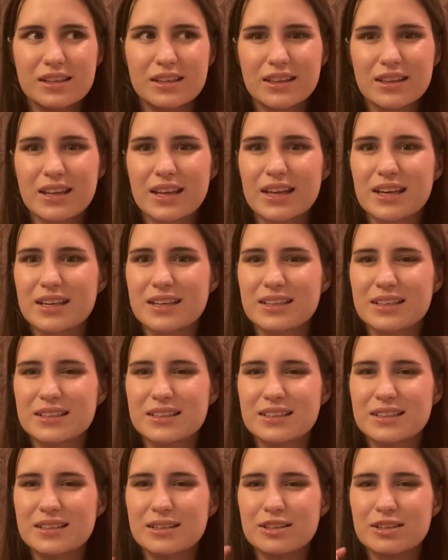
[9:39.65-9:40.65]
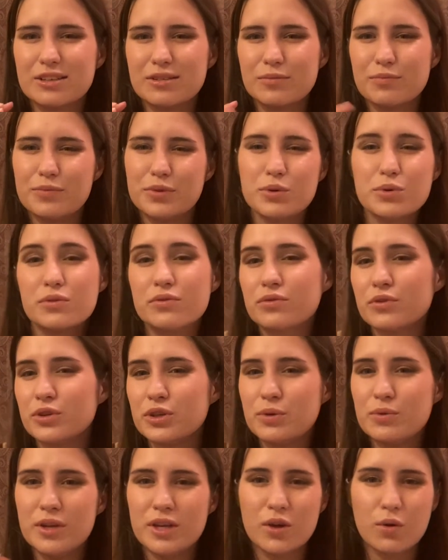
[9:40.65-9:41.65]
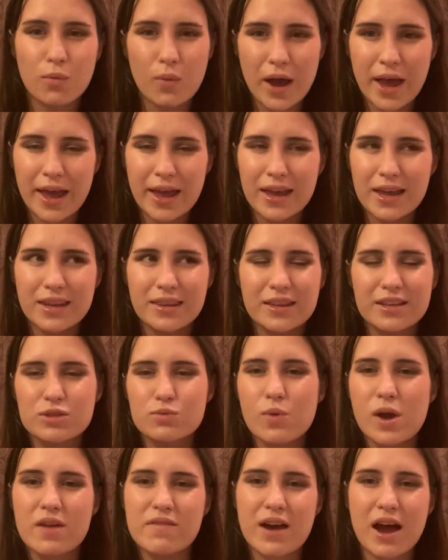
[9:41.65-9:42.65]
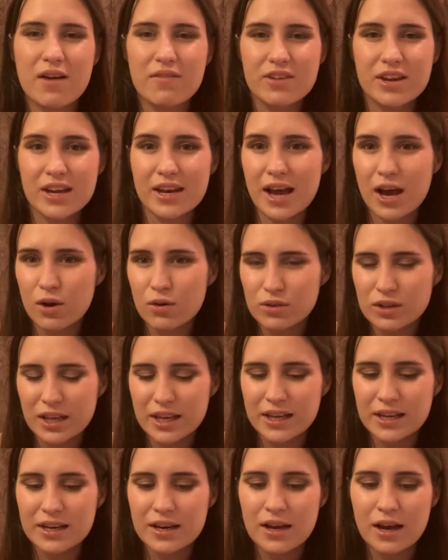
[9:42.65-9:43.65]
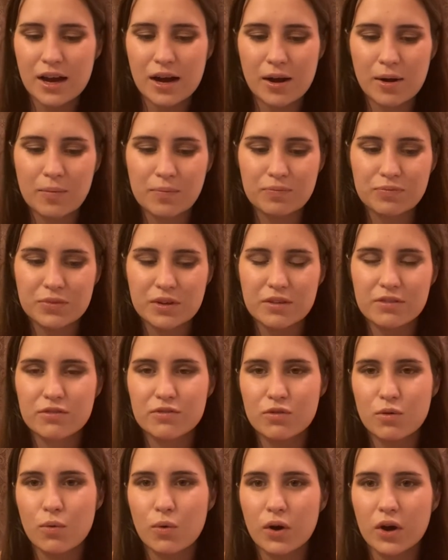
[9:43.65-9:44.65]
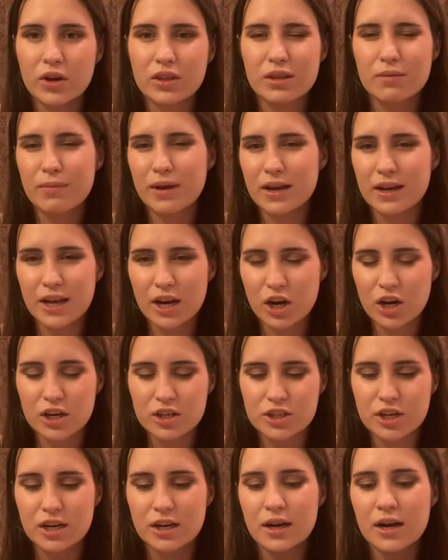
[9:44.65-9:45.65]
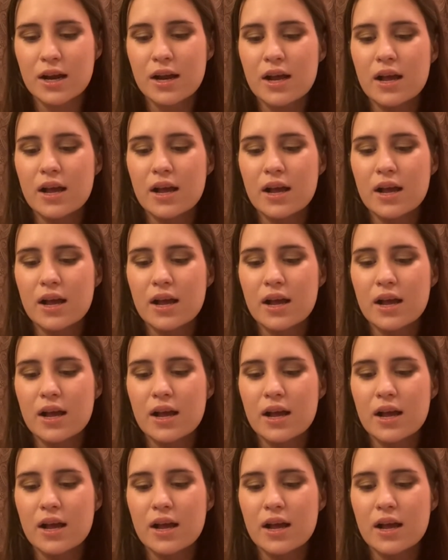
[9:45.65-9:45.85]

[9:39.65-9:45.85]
like beautiful and unique way in this way of having an outlet um, for the main character.